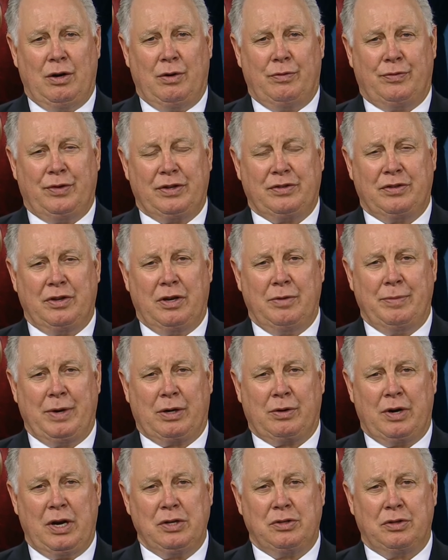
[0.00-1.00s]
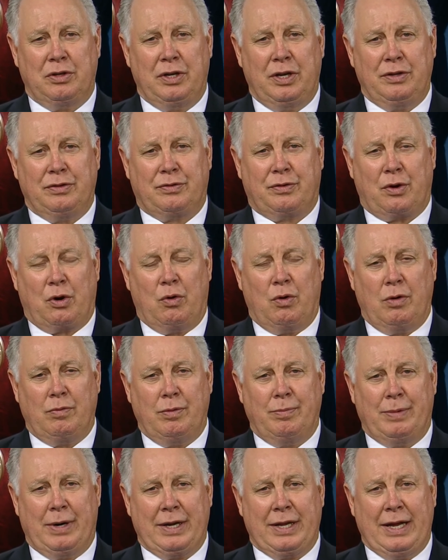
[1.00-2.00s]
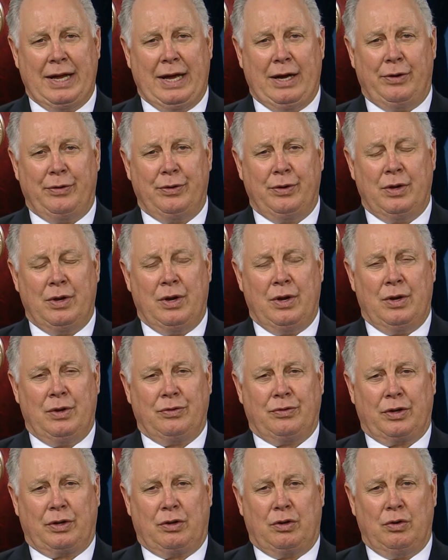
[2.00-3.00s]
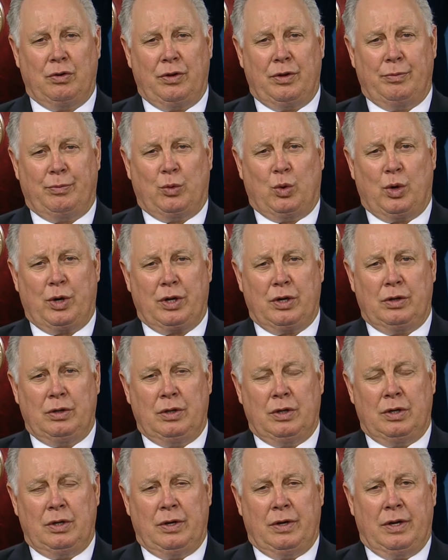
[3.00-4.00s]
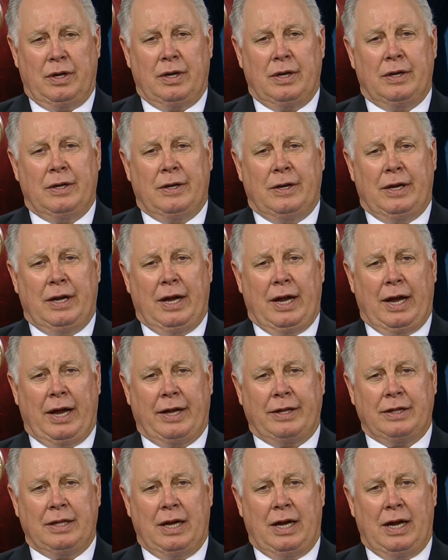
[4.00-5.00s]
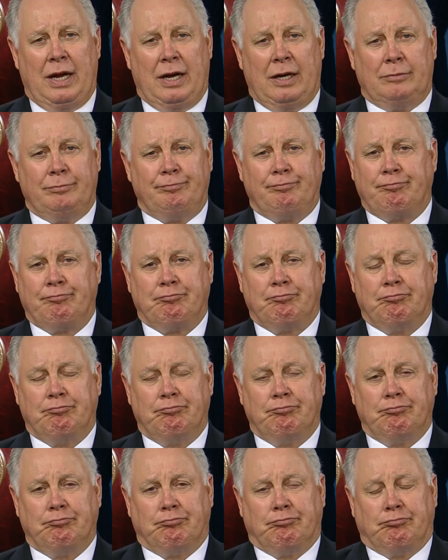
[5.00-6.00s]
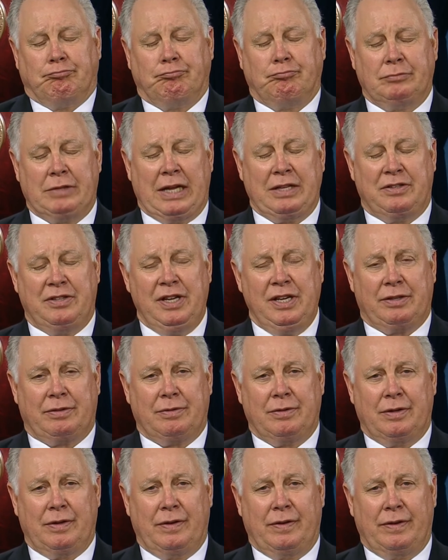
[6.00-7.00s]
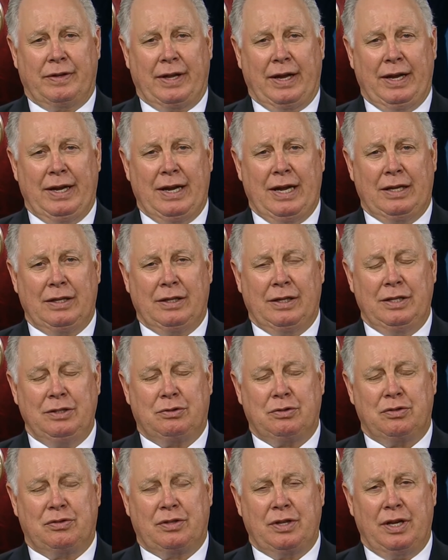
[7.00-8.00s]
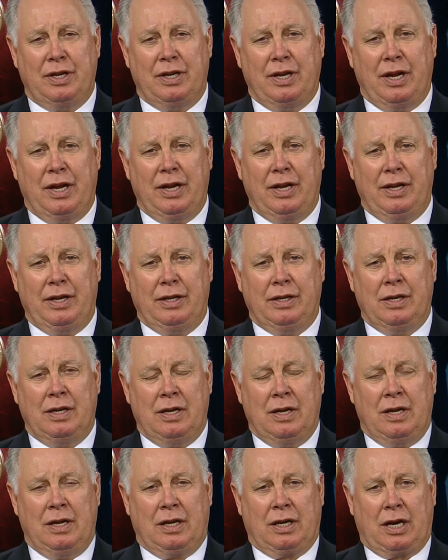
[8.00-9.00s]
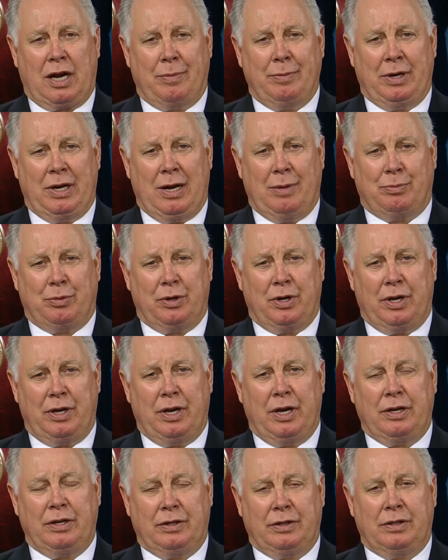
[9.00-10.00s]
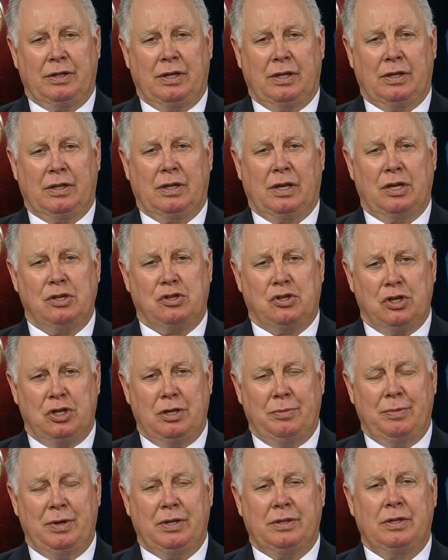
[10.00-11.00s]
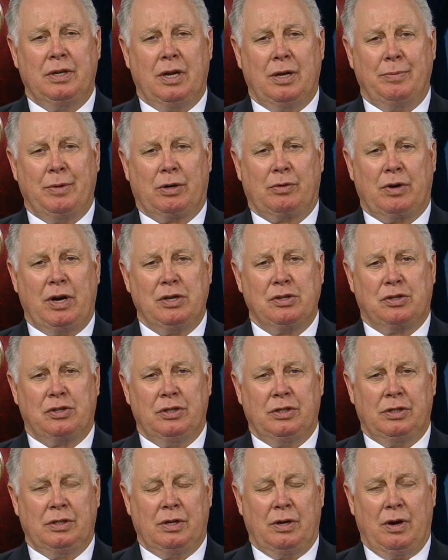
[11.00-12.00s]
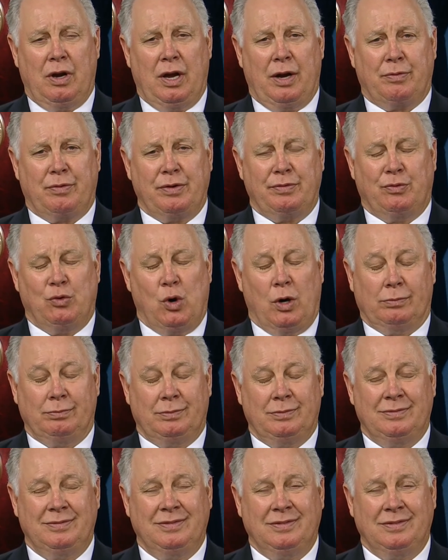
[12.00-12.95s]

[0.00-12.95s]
of fixing immigration is throw everybody out, secure the border, and uh, that's it. They're not interested in coming up with a legitimate immigration uh, reform.